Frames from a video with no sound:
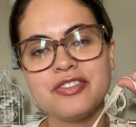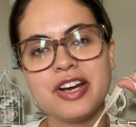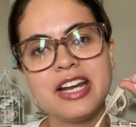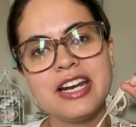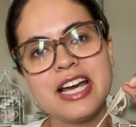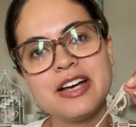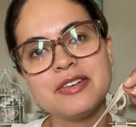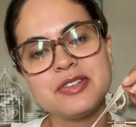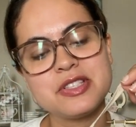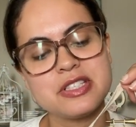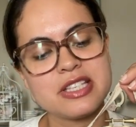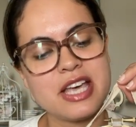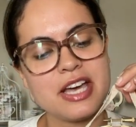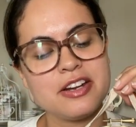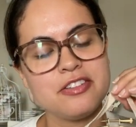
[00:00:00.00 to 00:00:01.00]
Right now
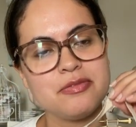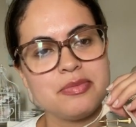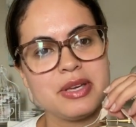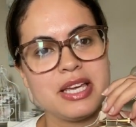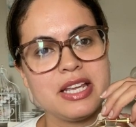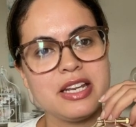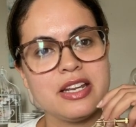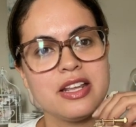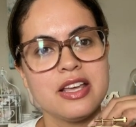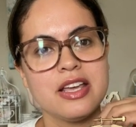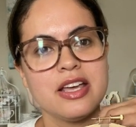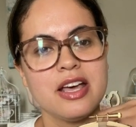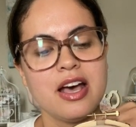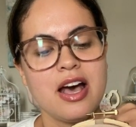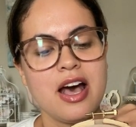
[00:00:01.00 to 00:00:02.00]
it's kind of been
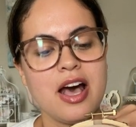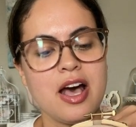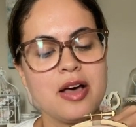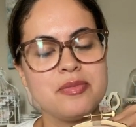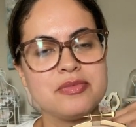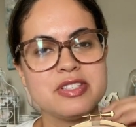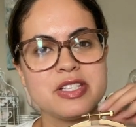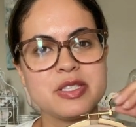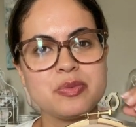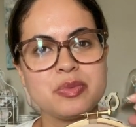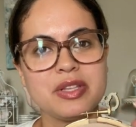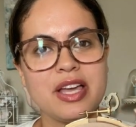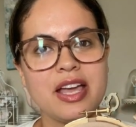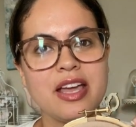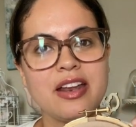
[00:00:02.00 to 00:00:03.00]

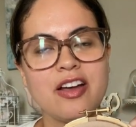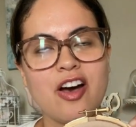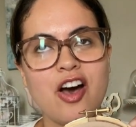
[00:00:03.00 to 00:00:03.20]
displayed